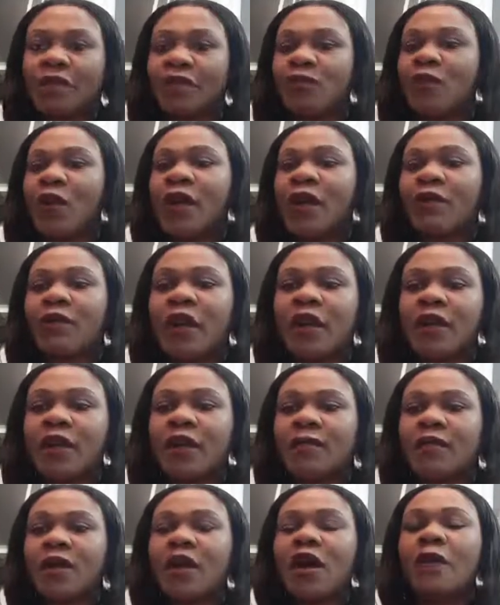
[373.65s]

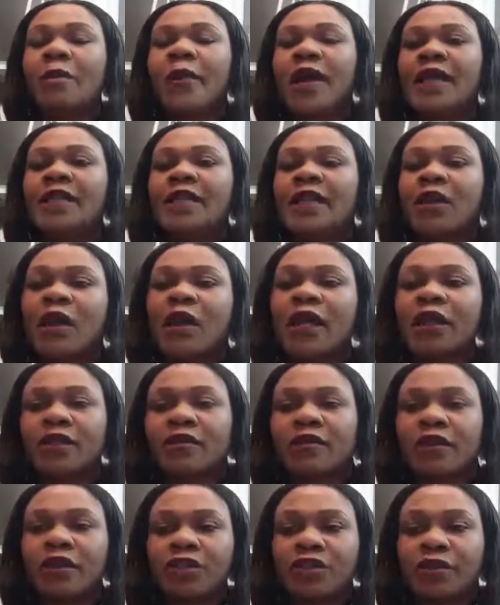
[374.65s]
welcome comments, I
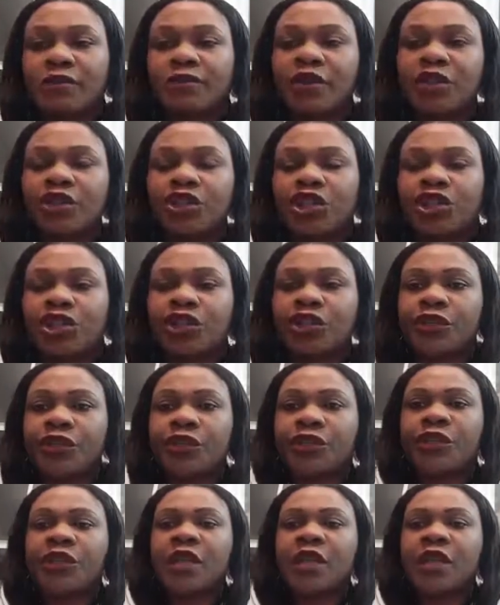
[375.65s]
welcome contributions,